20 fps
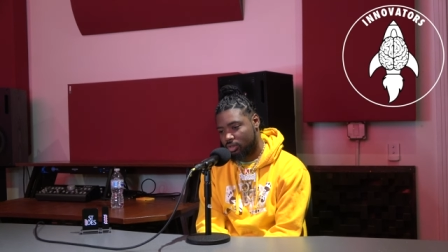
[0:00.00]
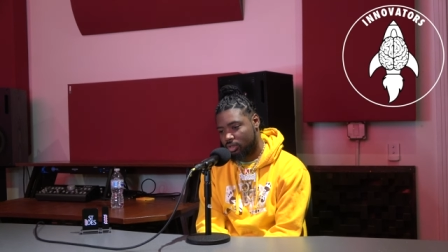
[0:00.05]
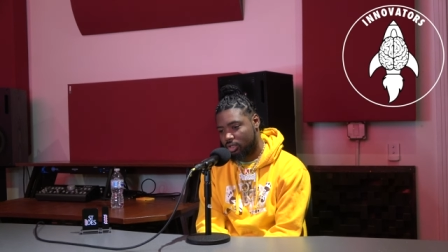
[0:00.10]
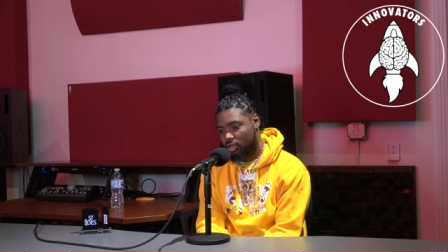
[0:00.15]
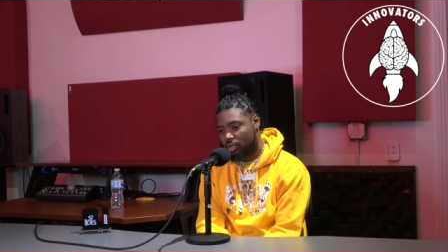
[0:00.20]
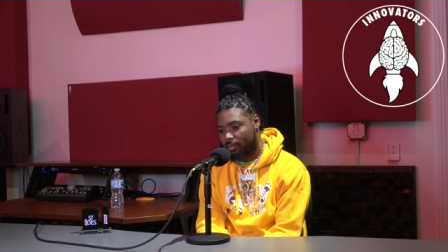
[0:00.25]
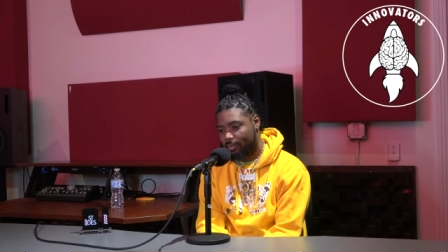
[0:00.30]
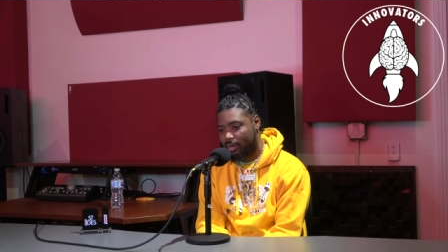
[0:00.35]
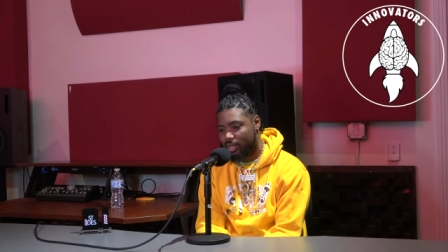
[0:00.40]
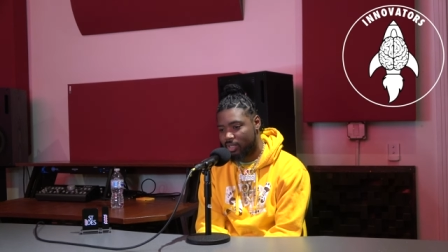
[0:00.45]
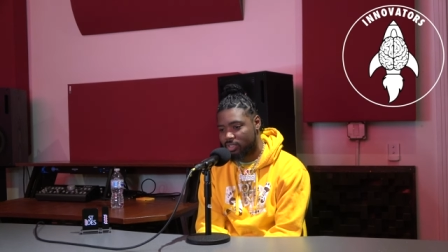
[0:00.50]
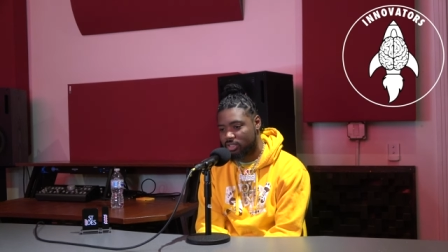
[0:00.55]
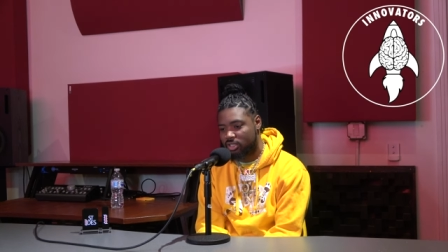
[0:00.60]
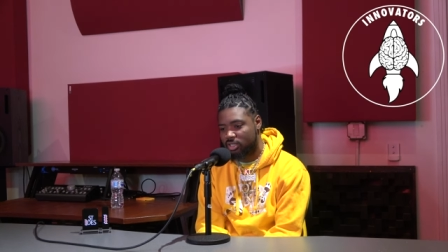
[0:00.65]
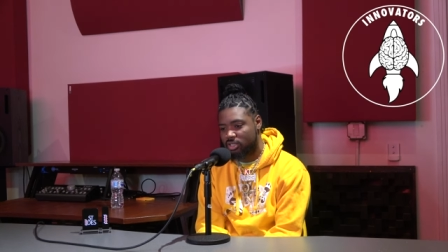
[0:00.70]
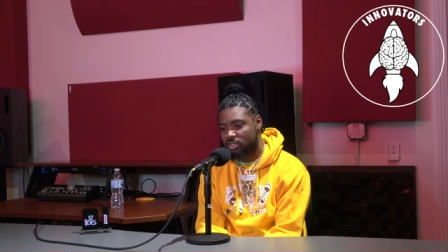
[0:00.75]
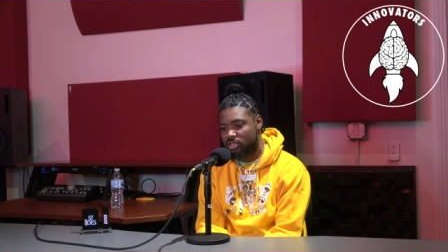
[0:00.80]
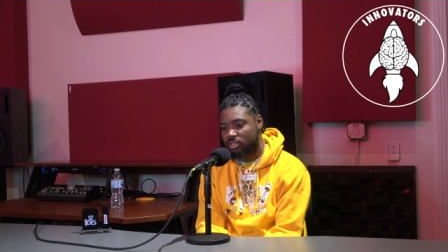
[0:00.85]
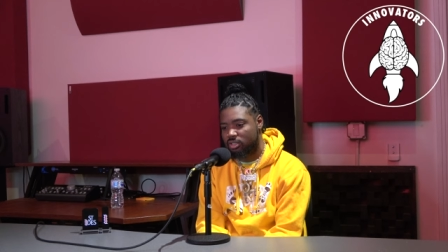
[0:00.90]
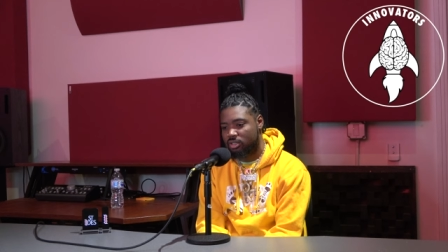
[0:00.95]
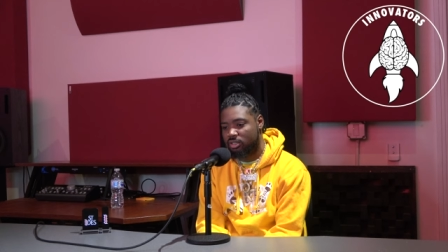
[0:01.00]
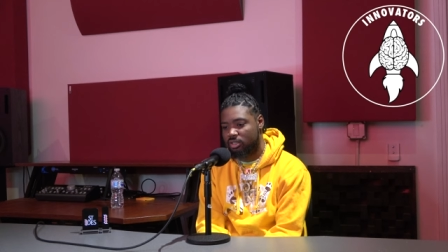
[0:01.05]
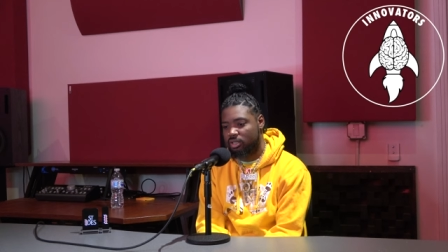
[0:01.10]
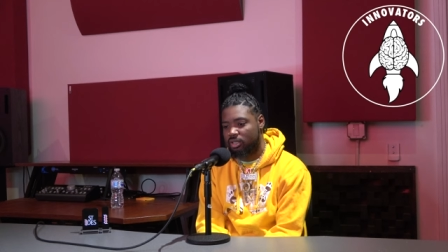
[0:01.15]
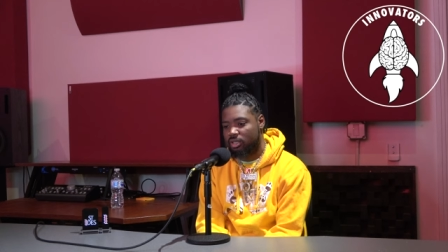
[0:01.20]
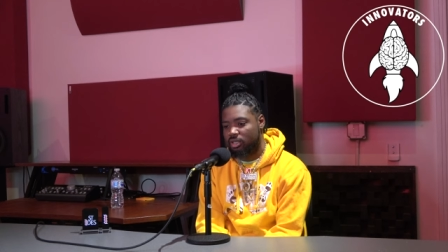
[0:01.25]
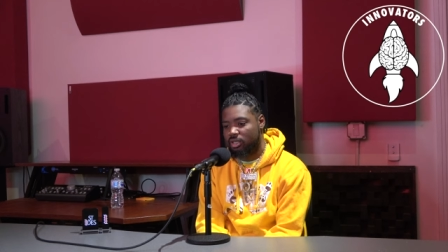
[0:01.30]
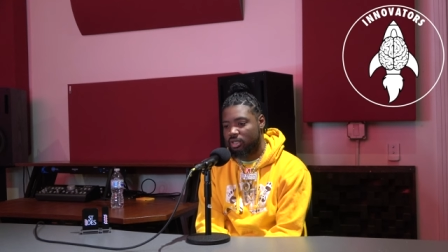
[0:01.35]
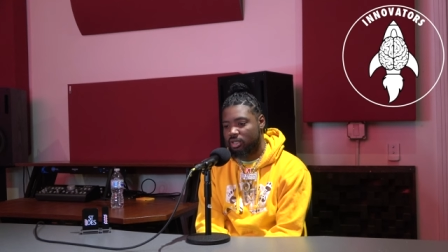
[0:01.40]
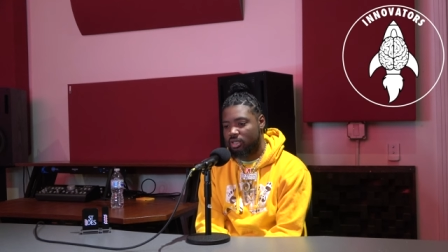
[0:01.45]
Uh, the process,
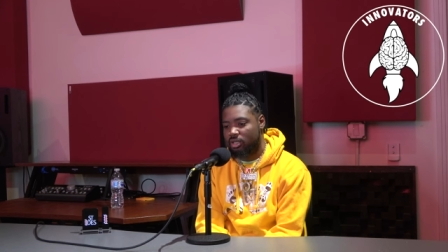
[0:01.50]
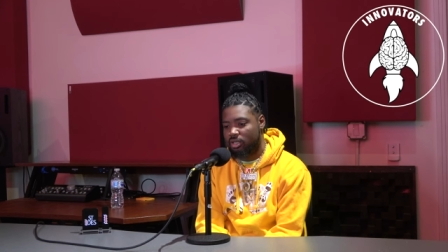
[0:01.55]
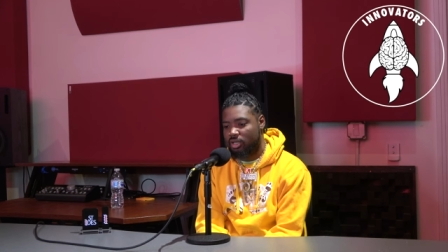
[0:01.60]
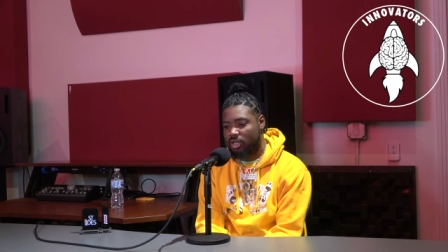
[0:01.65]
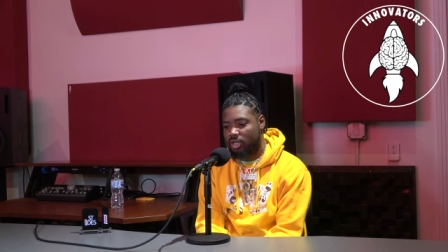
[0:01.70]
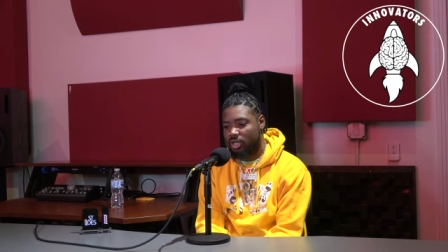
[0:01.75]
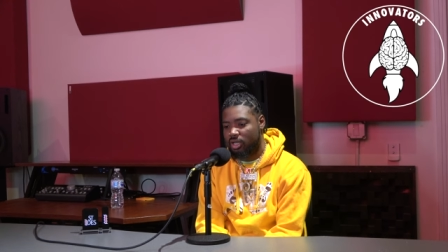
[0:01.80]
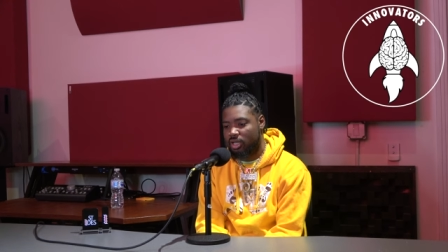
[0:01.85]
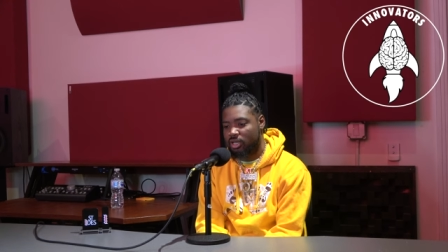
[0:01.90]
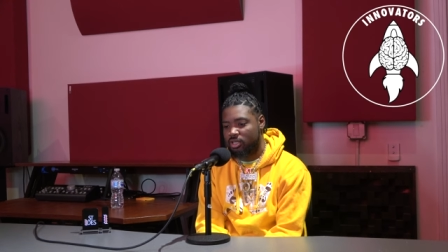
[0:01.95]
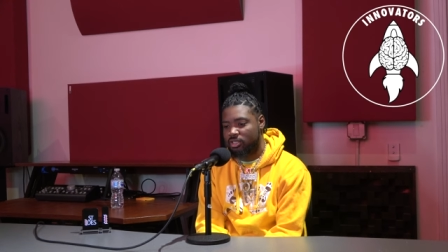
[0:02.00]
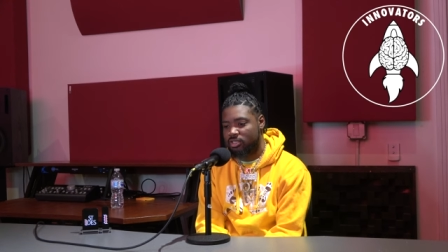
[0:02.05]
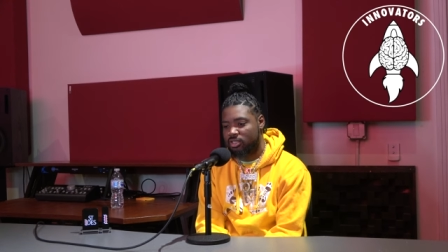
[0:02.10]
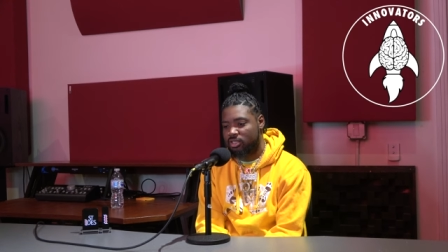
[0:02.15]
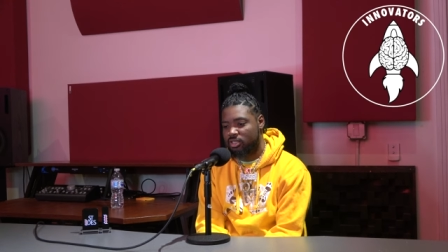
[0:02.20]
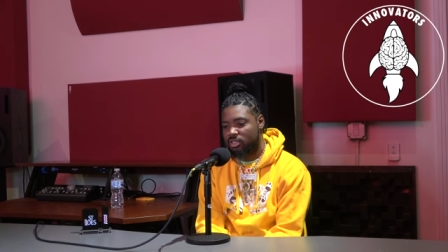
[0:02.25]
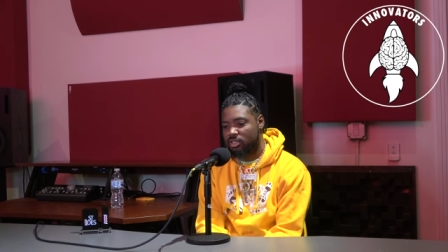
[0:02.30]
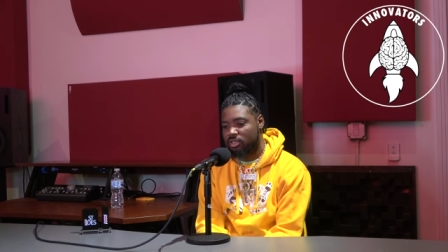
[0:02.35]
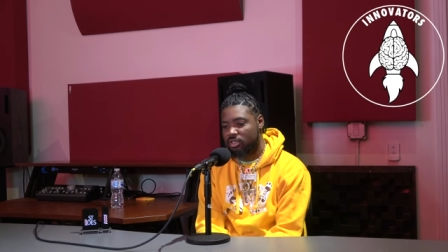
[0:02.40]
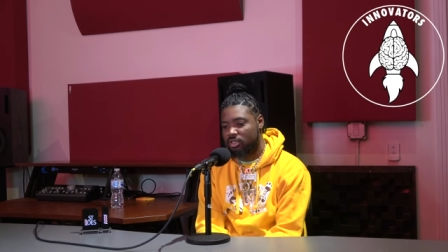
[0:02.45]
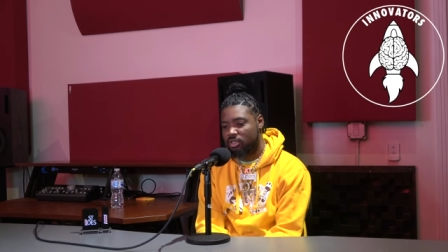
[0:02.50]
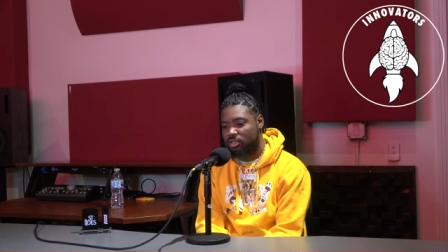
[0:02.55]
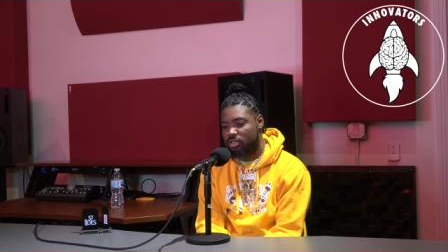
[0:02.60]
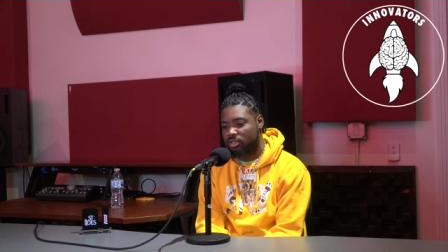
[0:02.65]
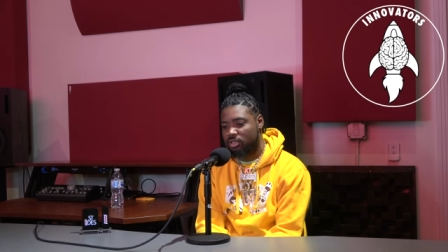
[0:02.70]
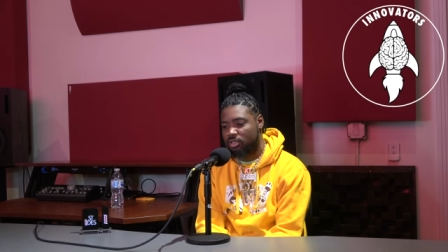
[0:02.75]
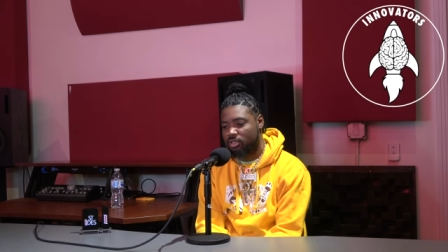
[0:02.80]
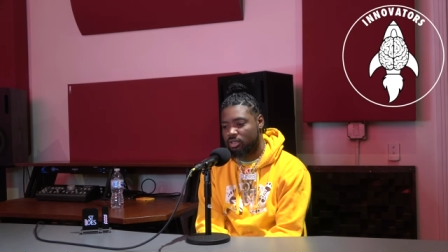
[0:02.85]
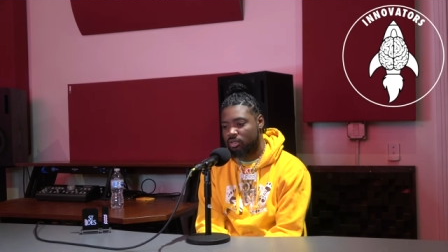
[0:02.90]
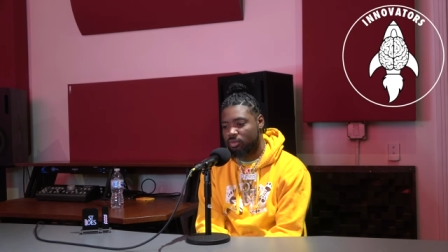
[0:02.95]
honestly,
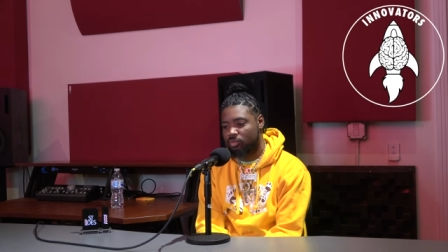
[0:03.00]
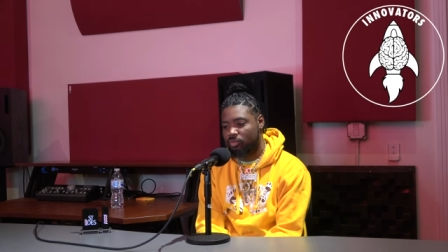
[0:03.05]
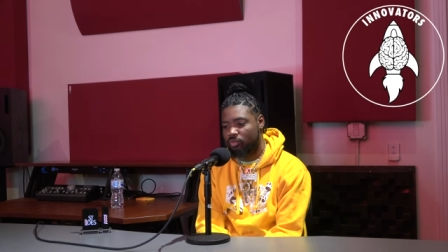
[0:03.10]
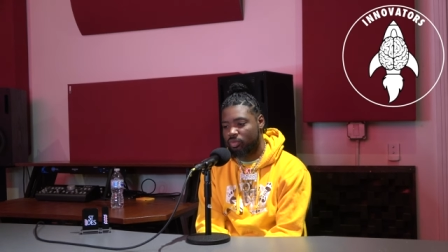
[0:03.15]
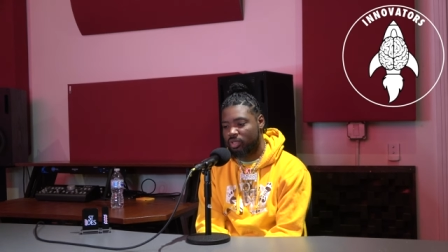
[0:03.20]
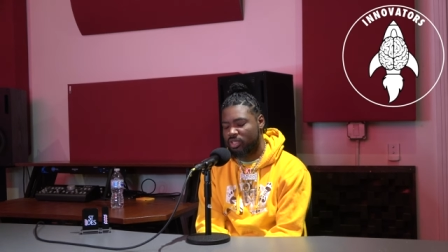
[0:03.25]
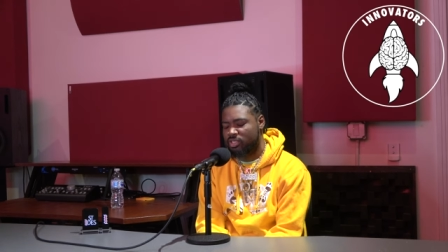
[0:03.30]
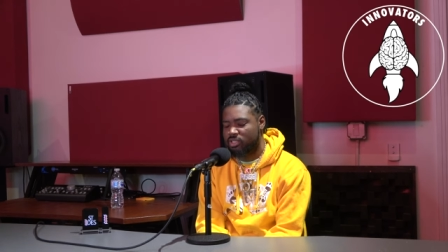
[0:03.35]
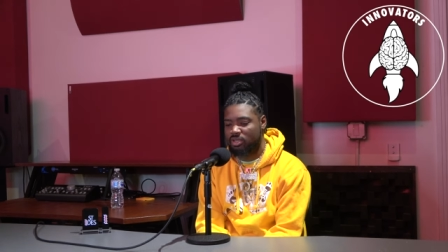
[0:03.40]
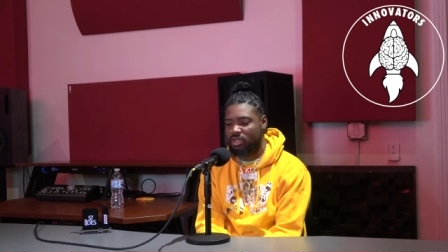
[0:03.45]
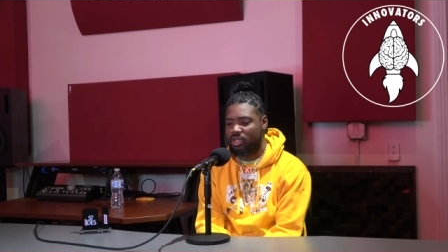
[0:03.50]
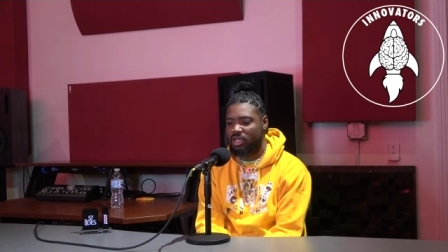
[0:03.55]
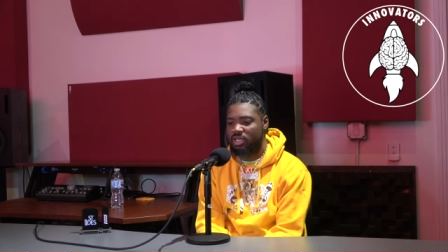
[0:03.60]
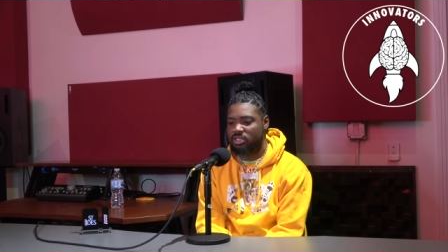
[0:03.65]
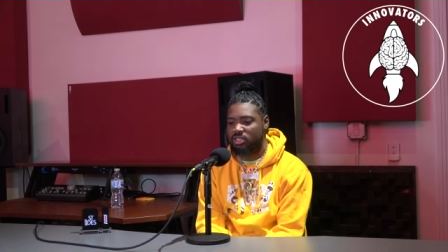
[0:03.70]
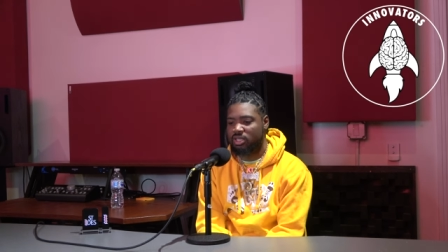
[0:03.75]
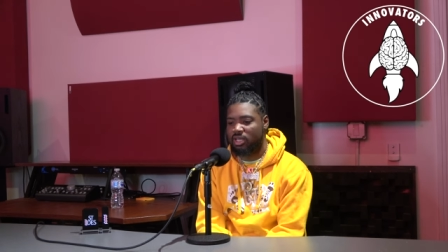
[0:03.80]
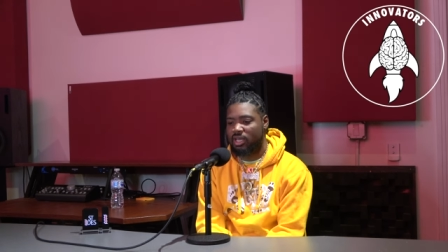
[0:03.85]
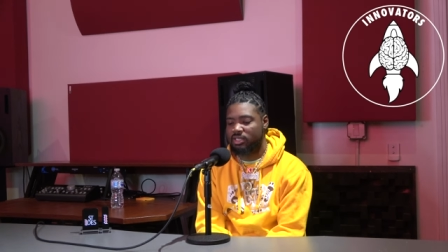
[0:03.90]
um, it's crazy.